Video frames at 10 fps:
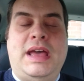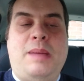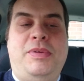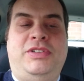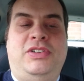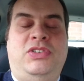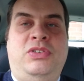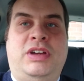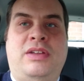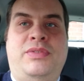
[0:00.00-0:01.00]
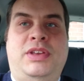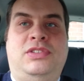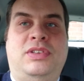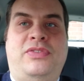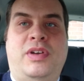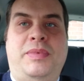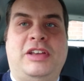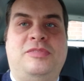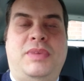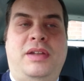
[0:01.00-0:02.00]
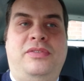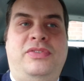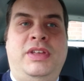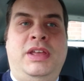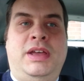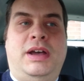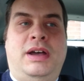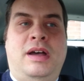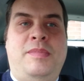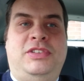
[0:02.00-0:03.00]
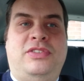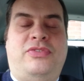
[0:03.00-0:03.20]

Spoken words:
episode of True Jacket Reviews to film next month. Mr.